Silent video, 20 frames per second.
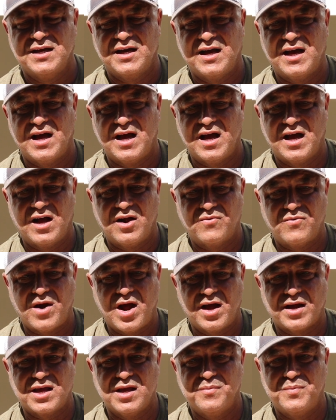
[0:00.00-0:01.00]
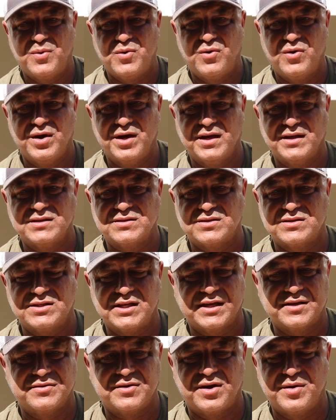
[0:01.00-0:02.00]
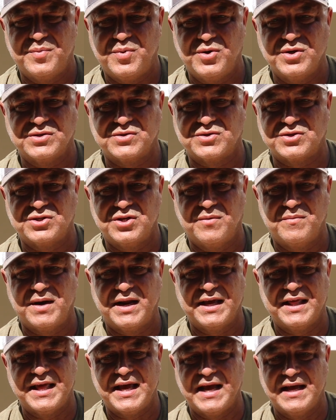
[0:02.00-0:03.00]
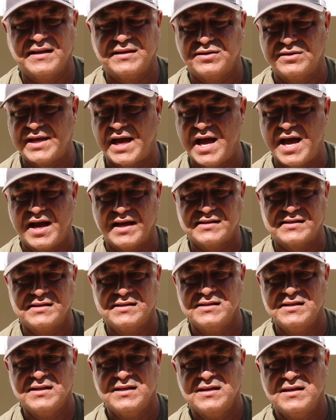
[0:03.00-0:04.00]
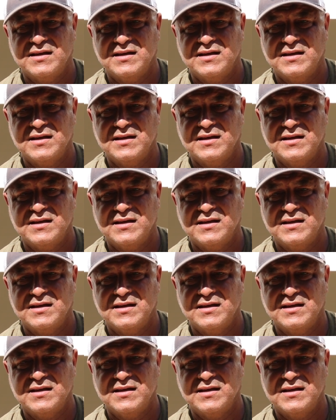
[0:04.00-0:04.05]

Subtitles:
rocky points, secondary points or something like that, docks,